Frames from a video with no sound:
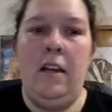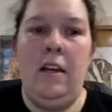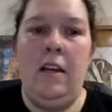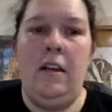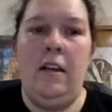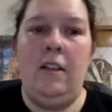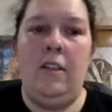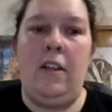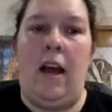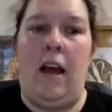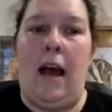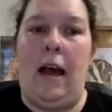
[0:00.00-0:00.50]

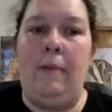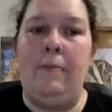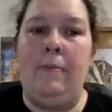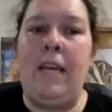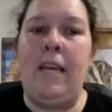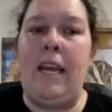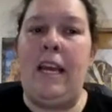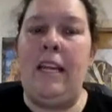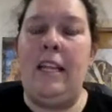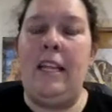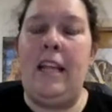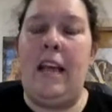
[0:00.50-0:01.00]
so I'm
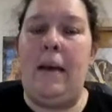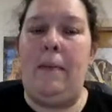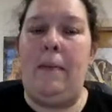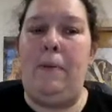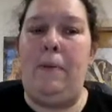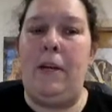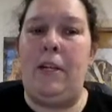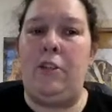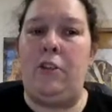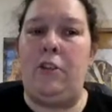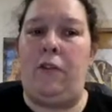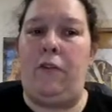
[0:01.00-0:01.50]
taking that
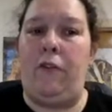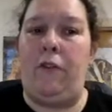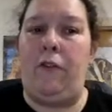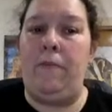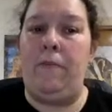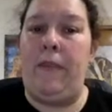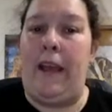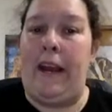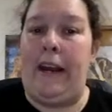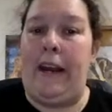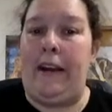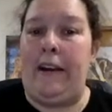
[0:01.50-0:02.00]
picture from
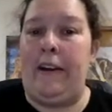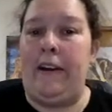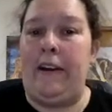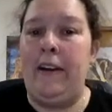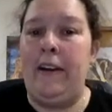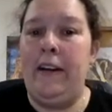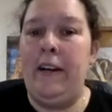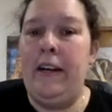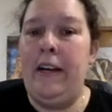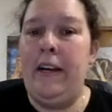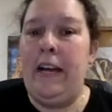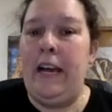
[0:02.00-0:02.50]
there,
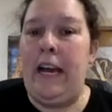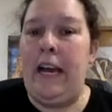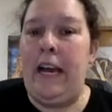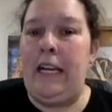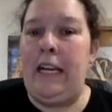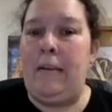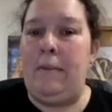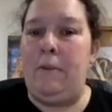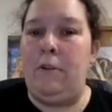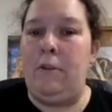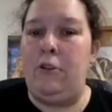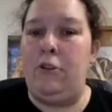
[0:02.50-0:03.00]
and
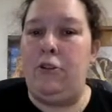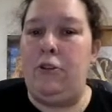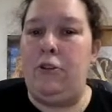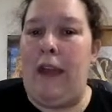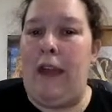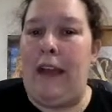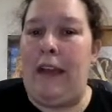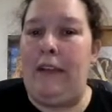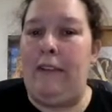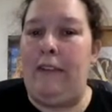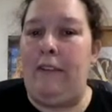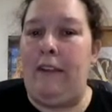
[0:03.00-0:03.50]
I'm going to
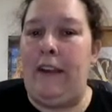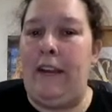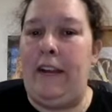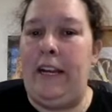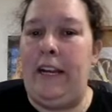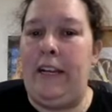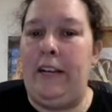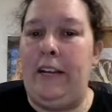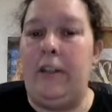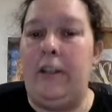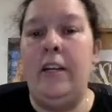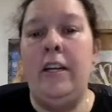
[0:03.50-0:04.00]
drag it right
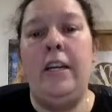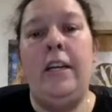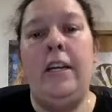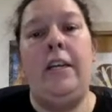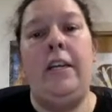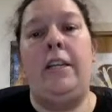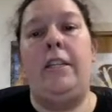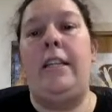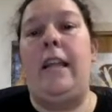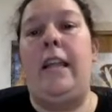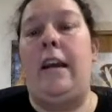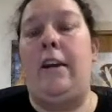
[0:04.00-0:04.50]
here.
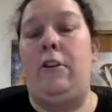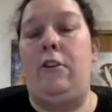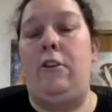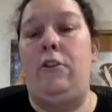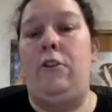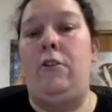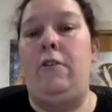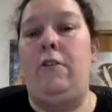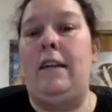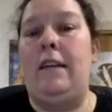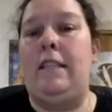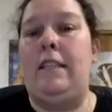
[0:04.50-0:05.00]
Now, you
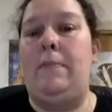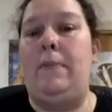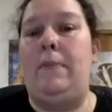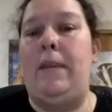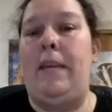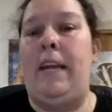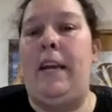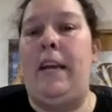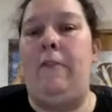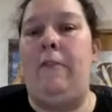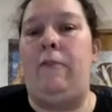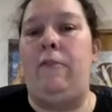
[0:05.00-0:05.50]
do have to be
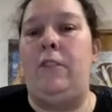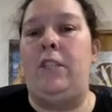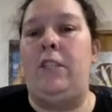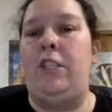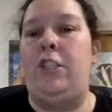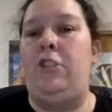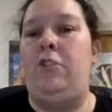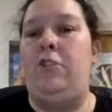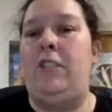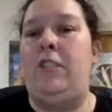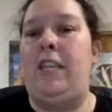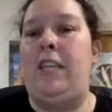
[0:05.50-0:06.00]
careful. Did
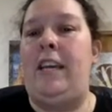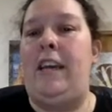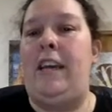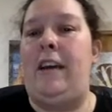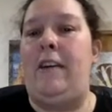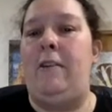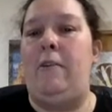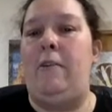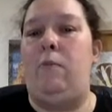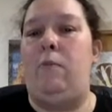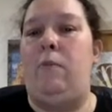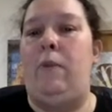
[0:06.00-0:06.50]
you see
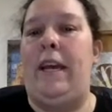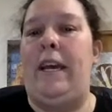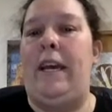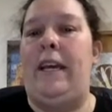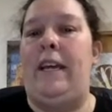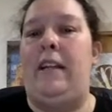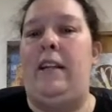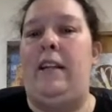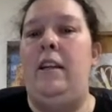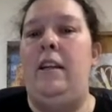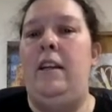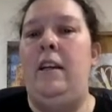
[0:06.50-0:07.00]
how it went
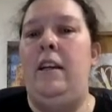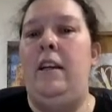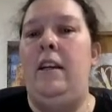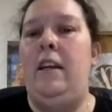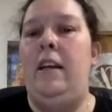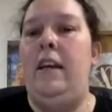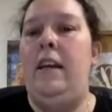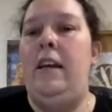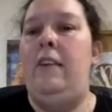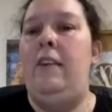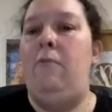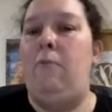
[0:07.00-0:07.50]

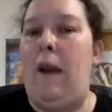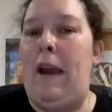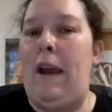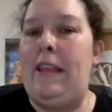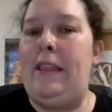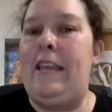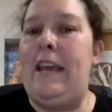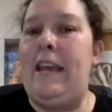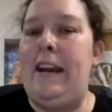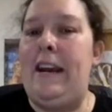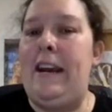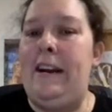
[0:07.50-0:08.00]
right
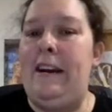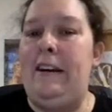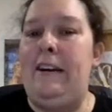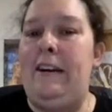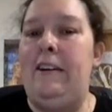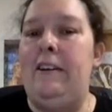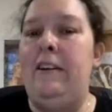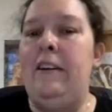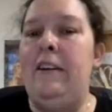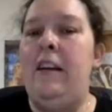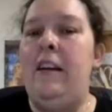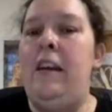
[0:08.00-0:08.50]

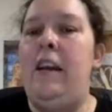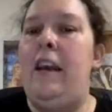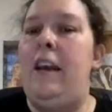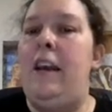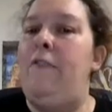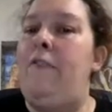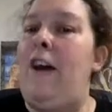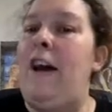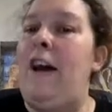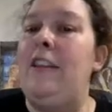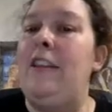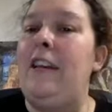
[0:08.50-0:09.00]
there? If
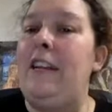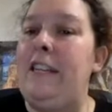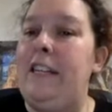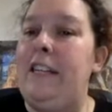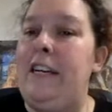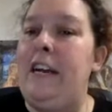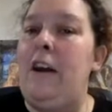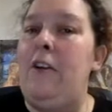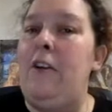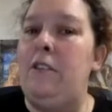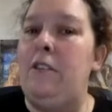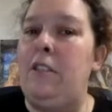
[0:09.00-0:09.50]
I let it
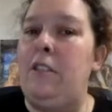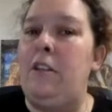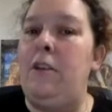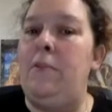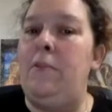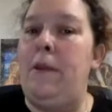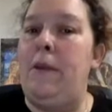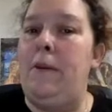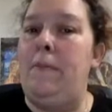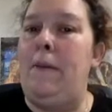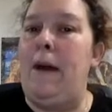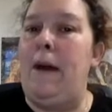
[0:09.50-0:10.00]
go, it's going to
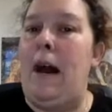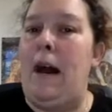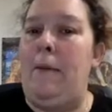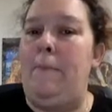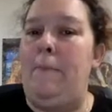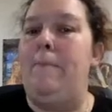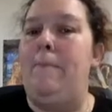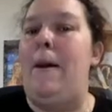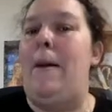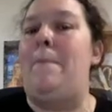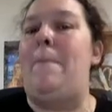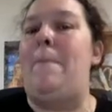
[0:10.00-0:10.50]
be
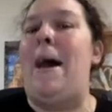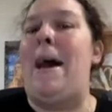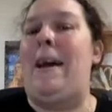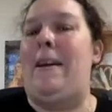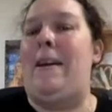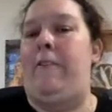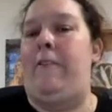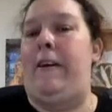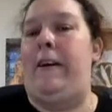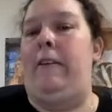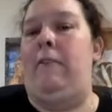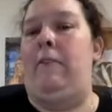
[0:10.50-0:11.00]
my
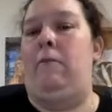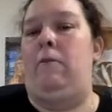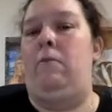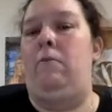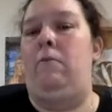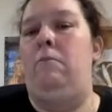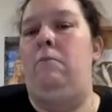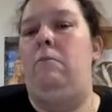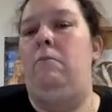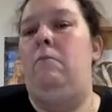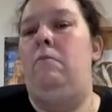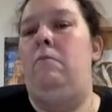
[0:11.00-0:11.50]
background
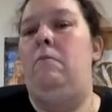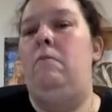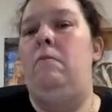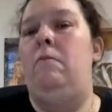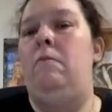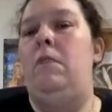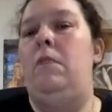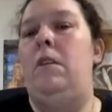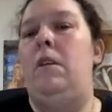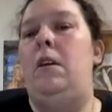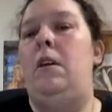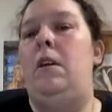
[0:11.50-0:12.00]

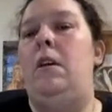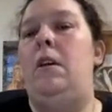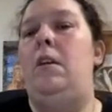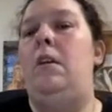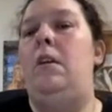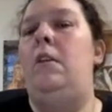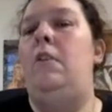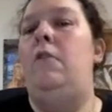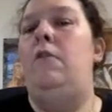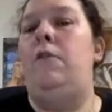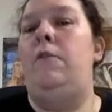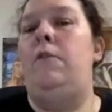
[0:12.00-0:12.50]

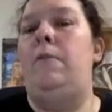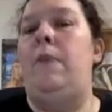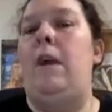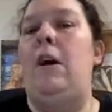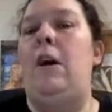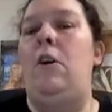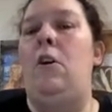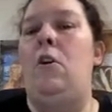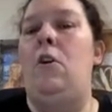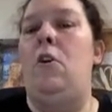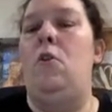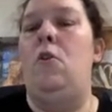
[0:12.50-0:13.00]
for my
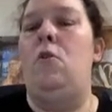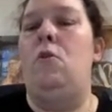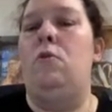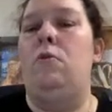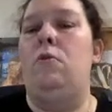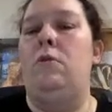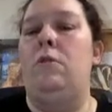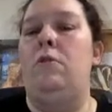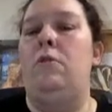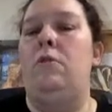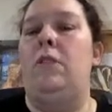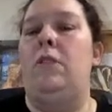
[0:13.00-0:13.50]
whole
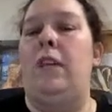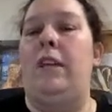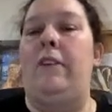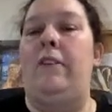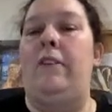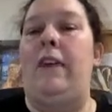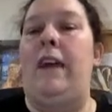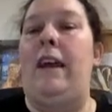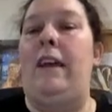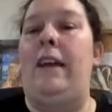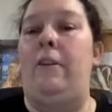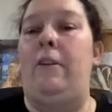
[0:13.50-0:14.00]
newsletter.
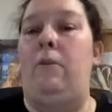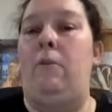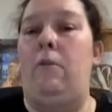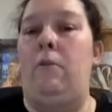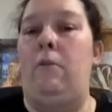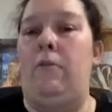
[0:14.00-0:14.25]
I don't want